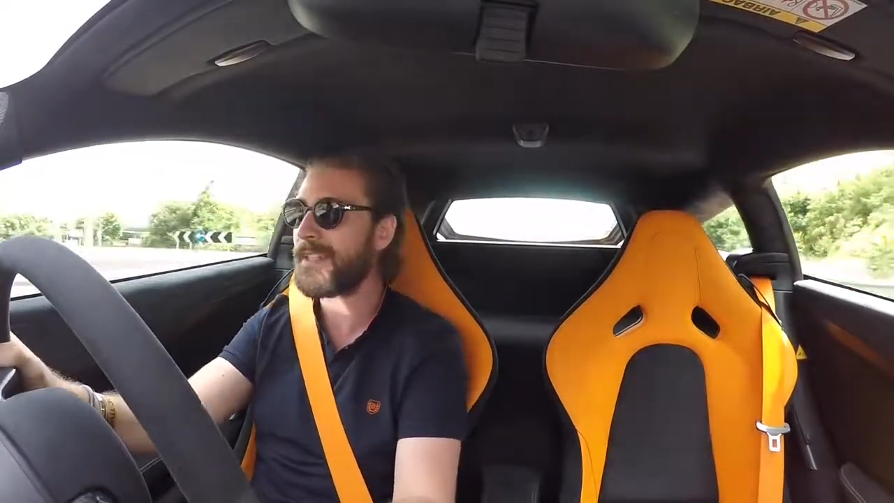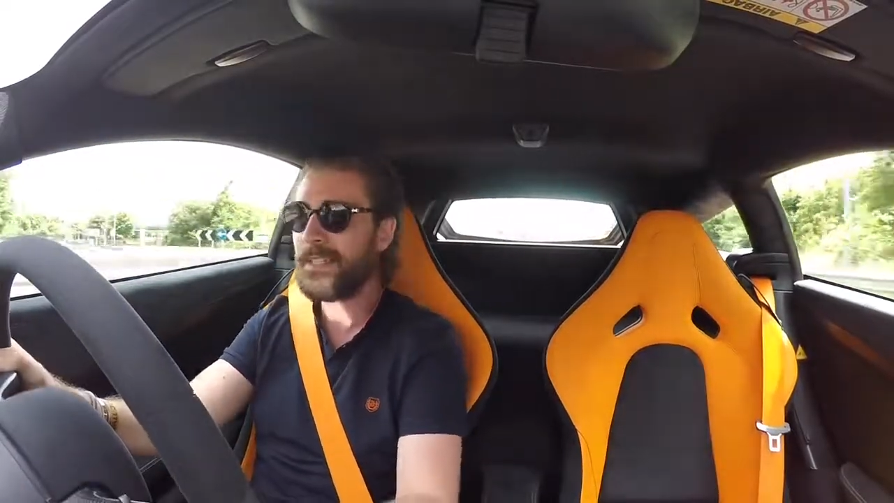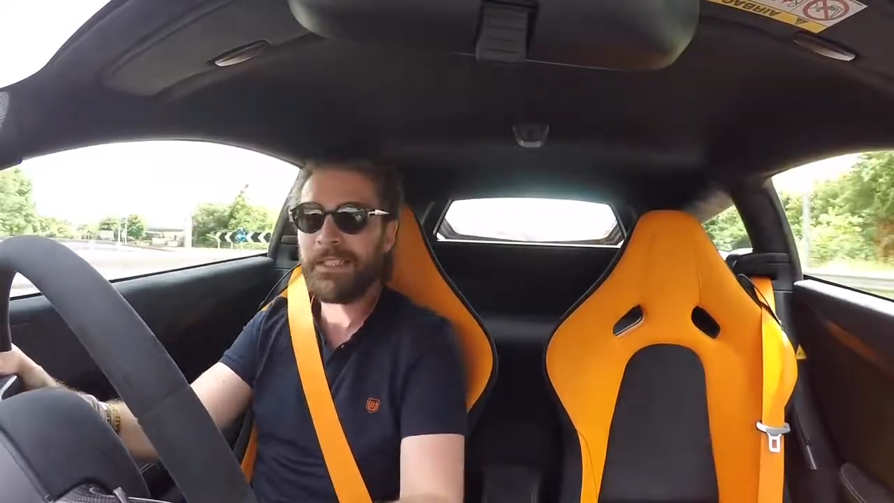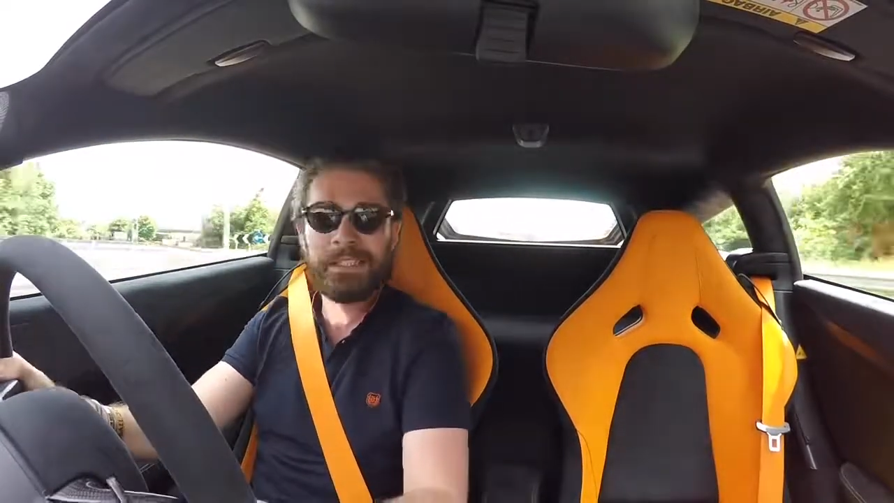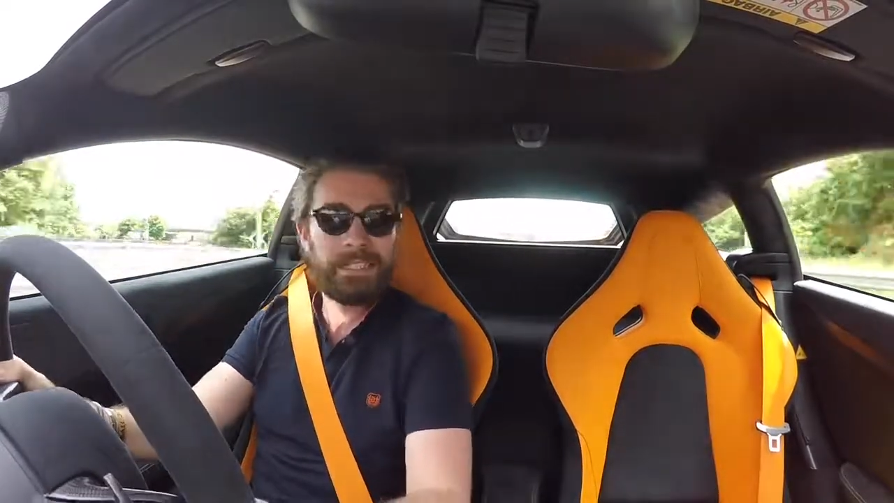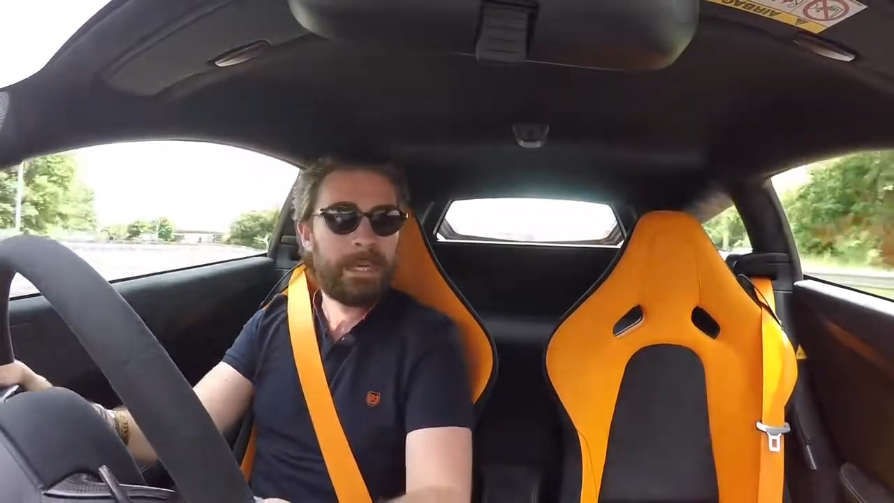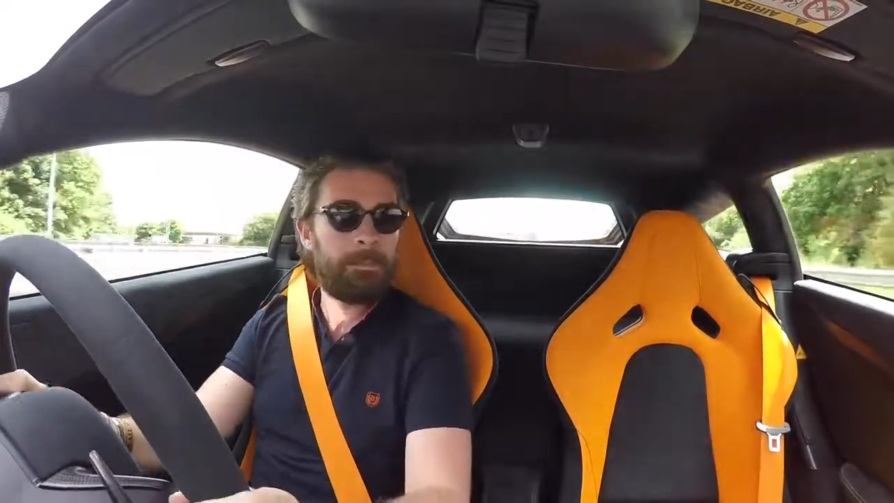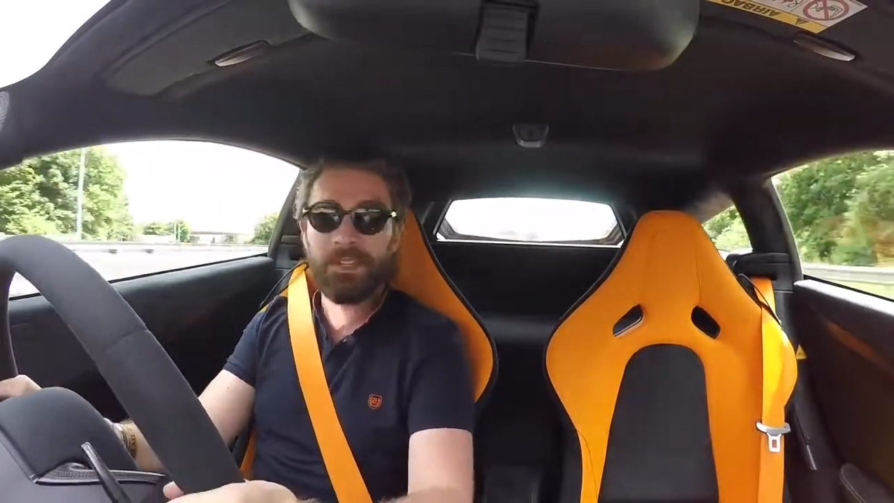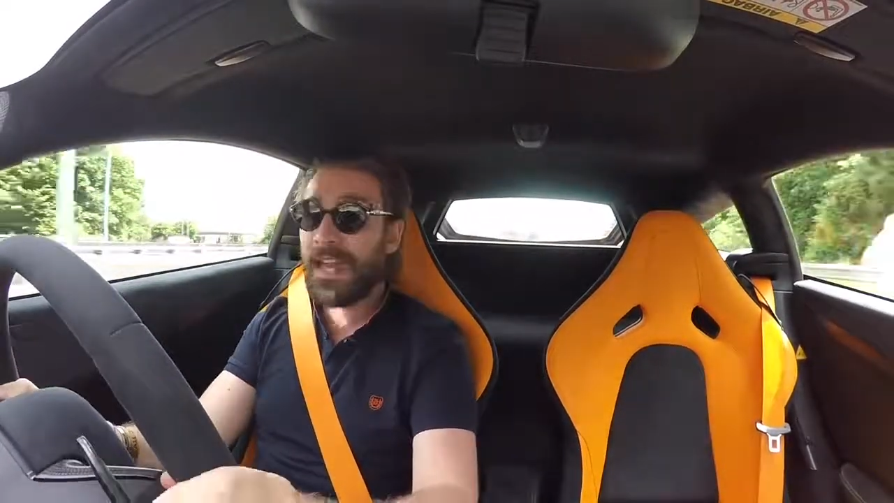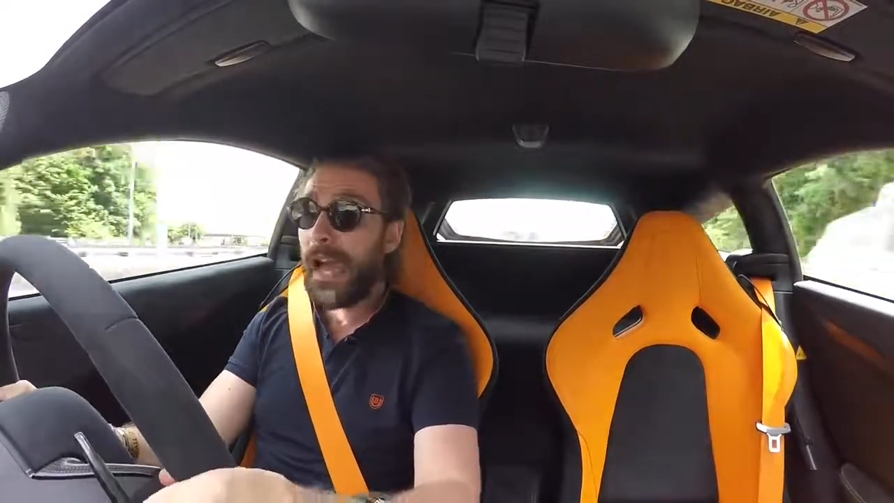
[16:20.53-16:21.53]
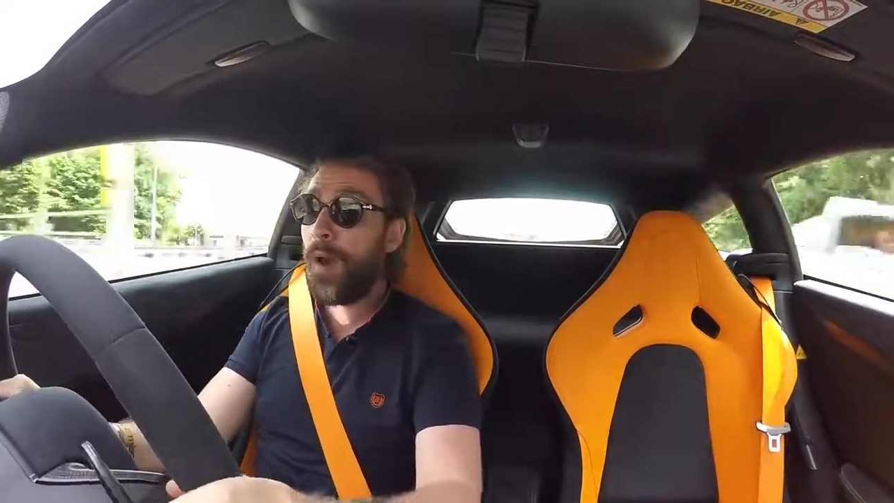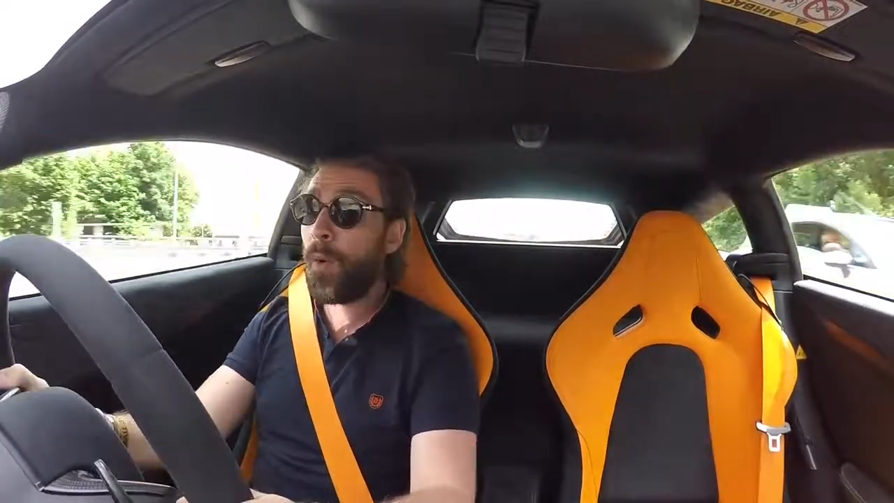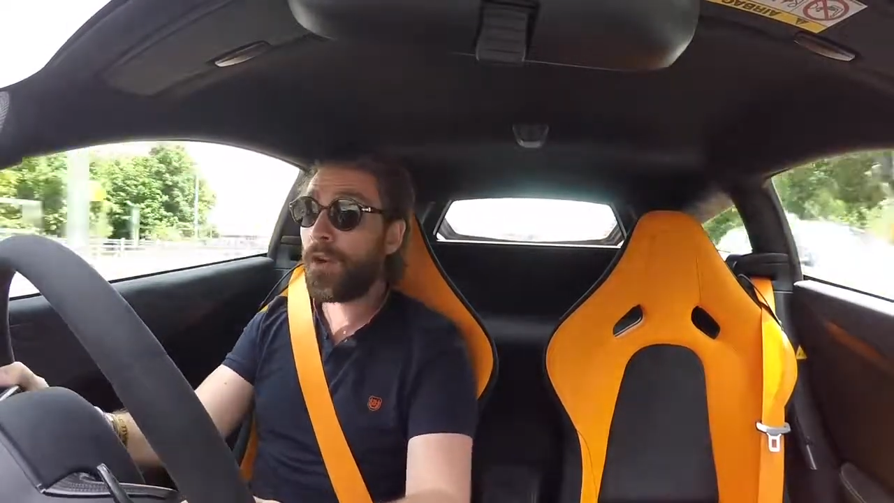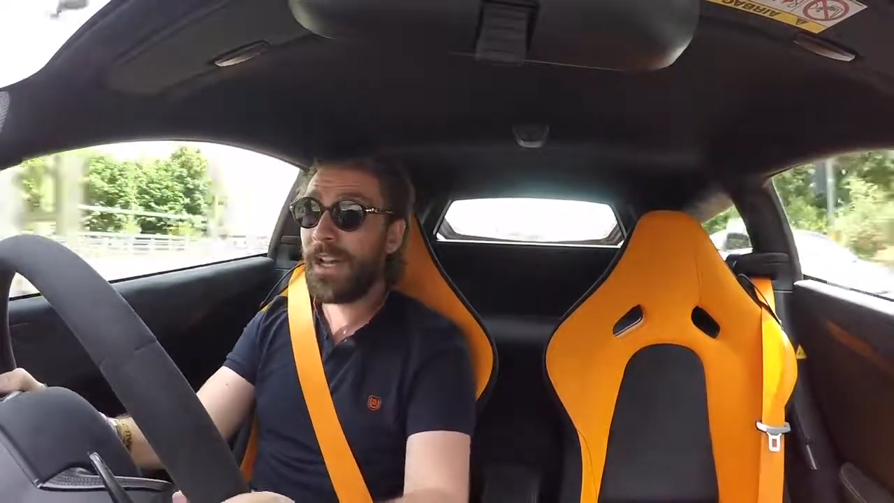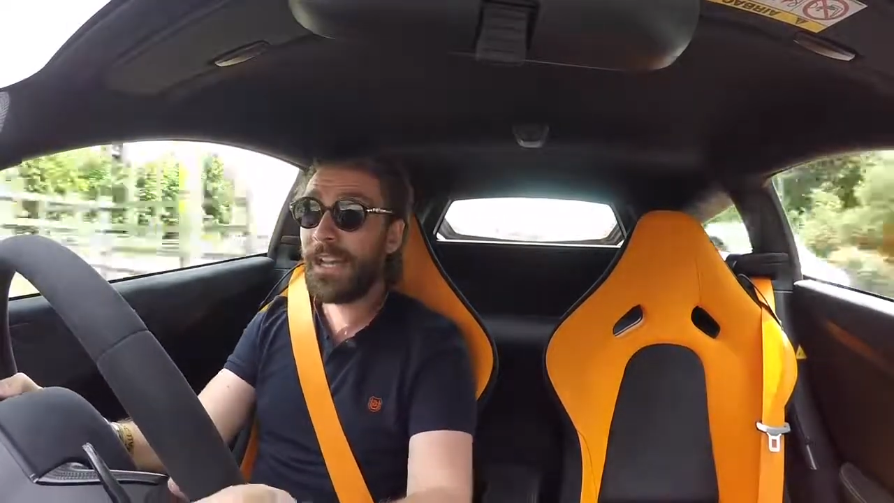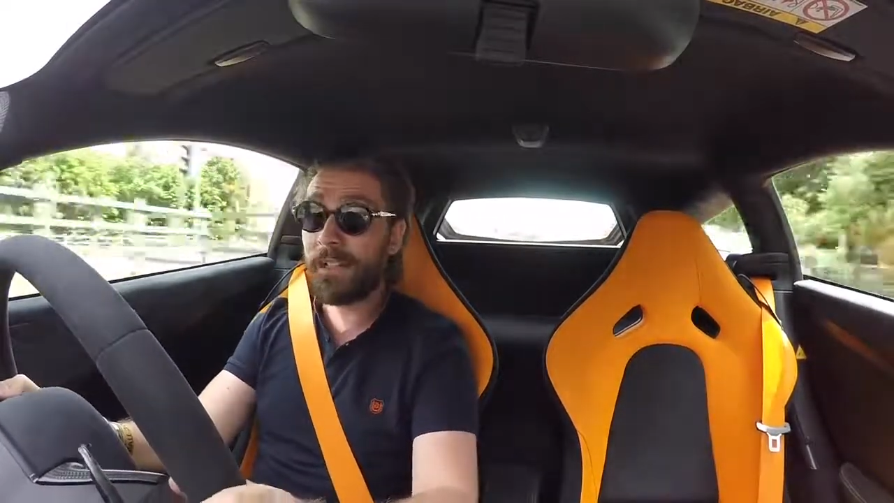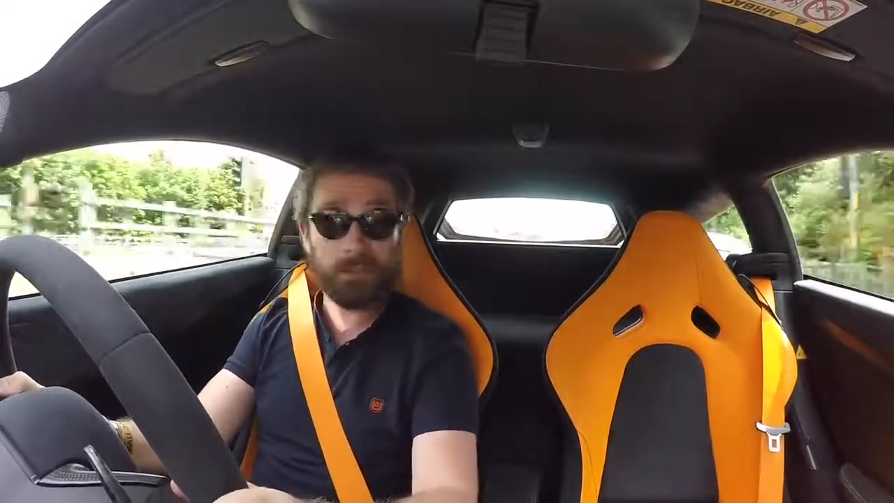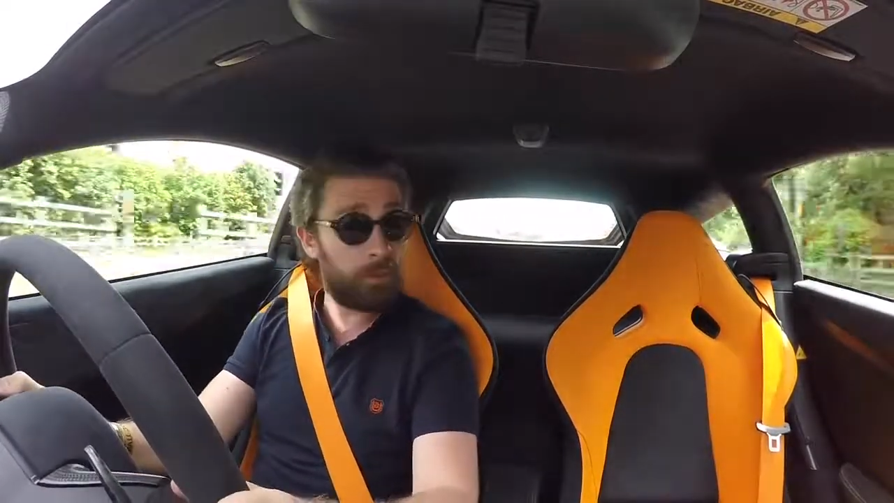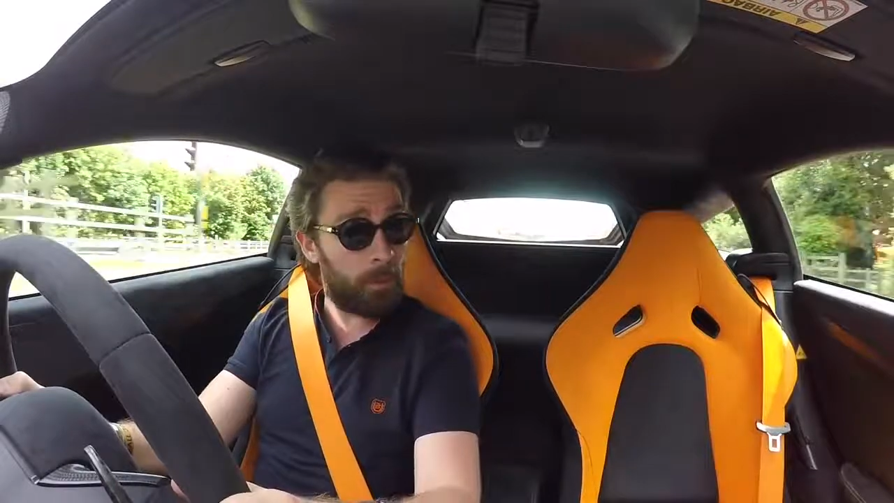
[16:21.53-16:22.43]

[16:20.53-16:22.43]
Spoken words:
But now we're in England,